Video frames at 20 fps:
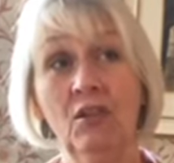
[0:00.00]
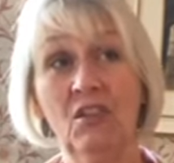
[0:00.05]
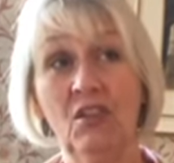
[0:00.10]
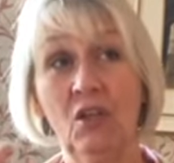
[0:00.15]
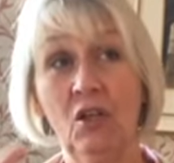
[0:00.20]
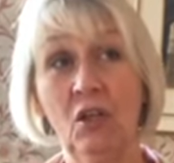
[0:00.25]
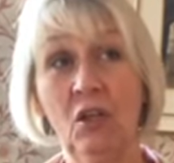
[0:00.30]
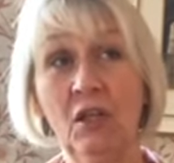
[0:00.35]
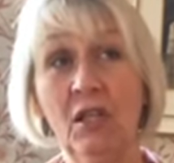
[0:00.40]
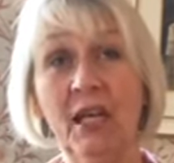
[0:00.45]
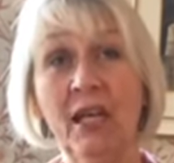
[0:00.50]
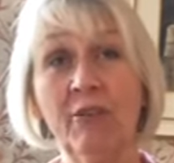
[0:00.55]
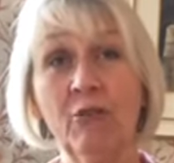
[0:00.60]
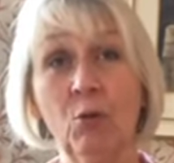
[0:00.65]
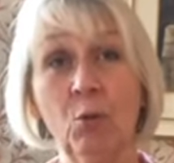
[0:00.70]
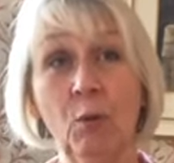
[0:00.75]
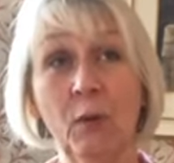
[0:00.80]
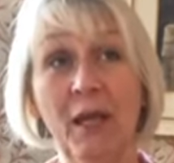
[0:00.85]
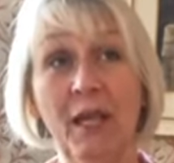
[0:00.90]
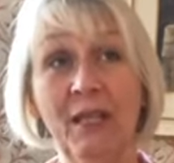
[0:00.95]
turn
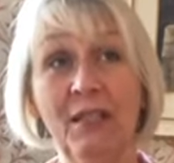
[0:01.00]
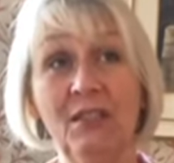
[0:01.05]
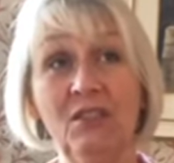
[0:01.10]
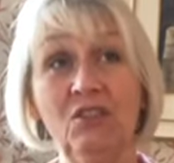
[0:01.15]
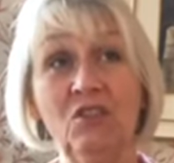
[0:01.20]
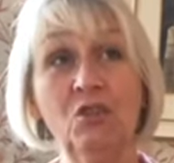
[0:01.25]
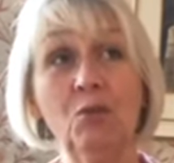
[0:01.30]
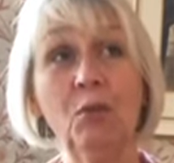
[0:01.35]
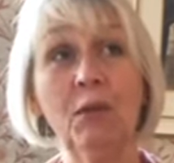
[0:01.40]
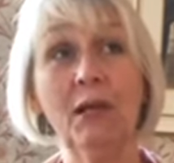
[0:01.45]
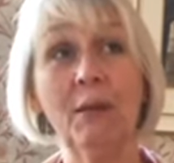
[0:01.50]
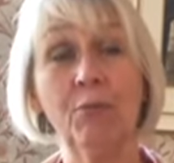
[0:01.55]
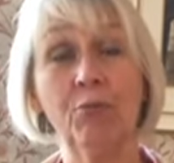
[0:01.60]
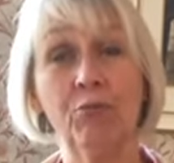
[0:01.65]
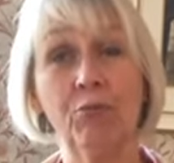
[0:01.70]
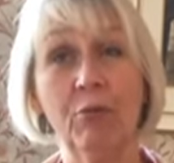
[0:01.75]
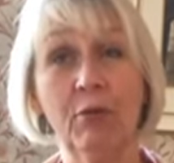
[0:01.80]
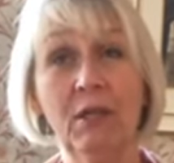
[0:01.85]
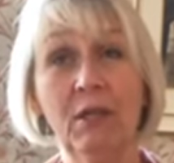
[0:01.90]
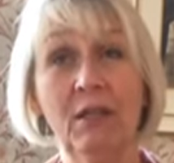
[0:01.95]
our awareness to our
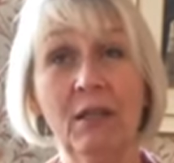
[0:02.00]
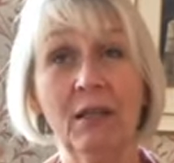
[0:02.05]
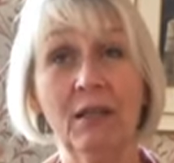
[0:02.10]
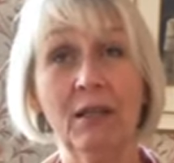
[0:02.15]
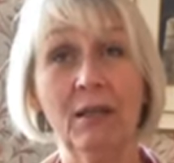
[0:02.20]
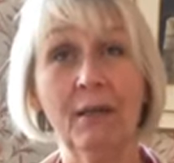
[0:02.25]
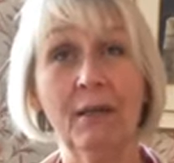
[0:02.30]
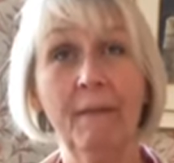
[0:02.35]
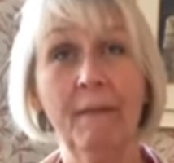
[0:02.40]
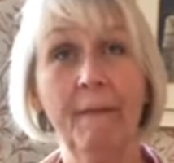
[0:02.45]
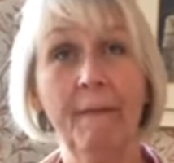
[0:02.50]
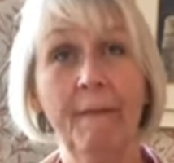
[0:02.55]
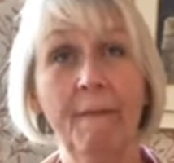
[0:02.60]
breathing.